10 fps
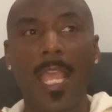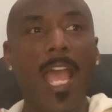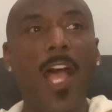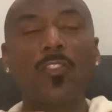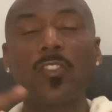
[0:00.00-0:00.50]

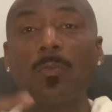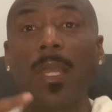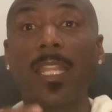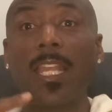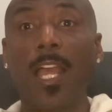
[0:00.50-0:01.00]
How
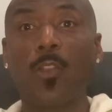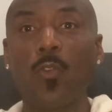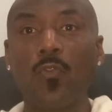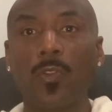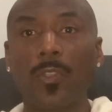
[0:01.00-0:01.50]
somebody got
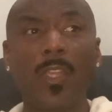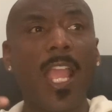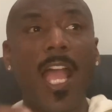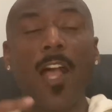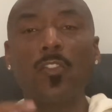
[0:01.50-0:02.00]
over on you,
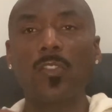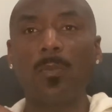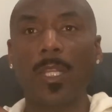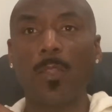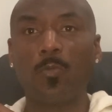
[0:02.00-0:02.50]
how
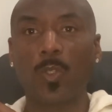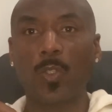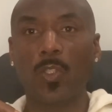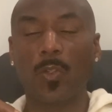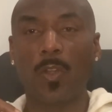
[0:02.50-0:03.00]
somebody
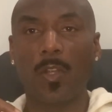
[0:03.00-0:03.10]
broke your